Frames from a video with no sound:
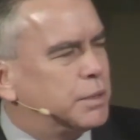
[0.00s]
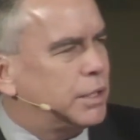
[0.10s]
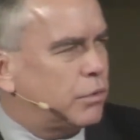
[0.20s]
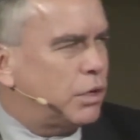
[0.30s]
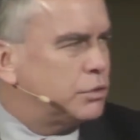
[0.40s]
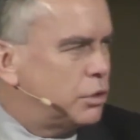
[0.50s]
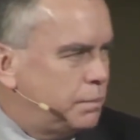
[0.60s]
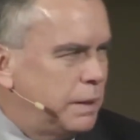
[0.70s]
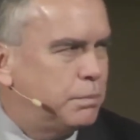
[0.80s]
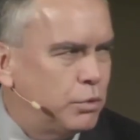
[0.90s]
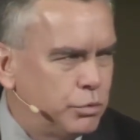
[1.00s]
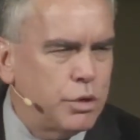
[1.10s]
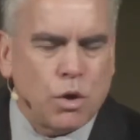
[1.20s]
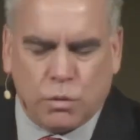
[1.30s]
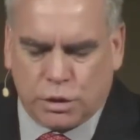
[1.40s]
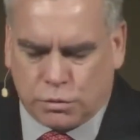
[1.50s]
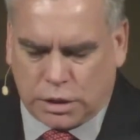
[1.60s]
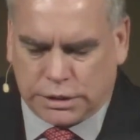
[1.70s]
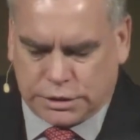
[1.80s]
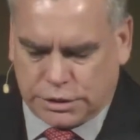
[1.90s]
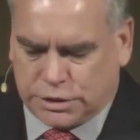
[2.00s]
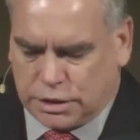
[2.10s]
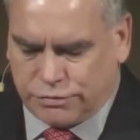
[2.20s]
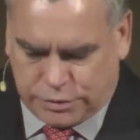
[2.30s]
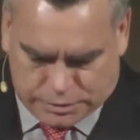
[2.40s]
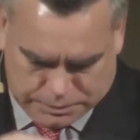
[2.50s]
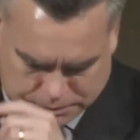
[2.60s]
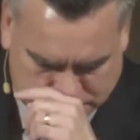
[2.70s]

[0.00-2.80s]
but there were also people who know what it was to suffer.